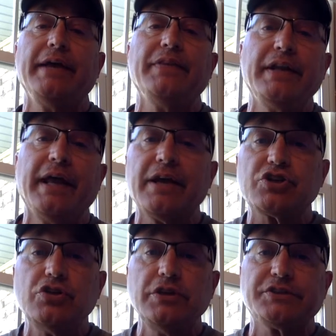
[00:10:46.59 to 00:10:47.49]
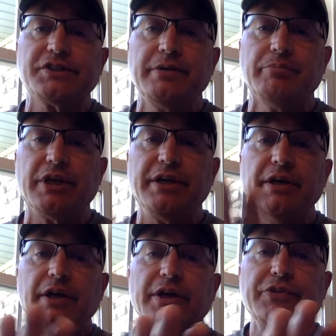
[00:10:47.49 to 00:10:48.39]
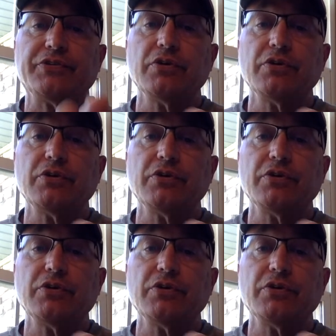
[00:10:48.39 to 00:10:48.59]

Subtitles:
and the National Assembly is